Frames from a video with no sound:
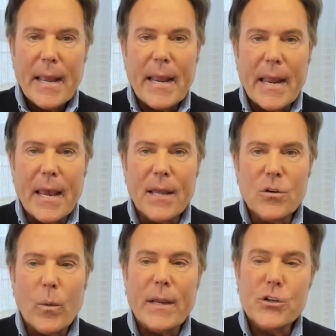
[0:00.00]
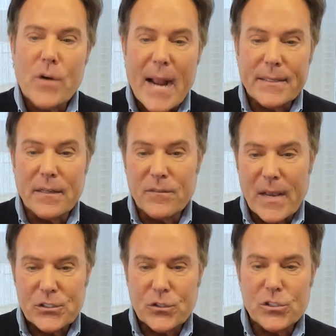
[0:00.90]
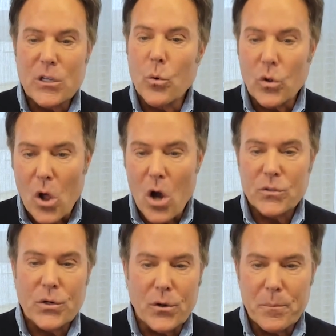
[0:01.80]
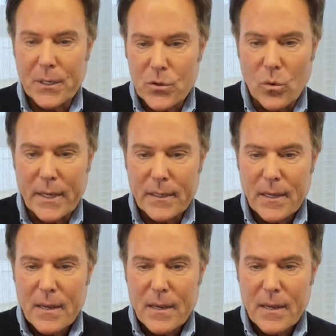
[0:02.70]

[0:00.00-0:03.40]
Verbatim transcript: and we attracted investors that were long term Bitcoin.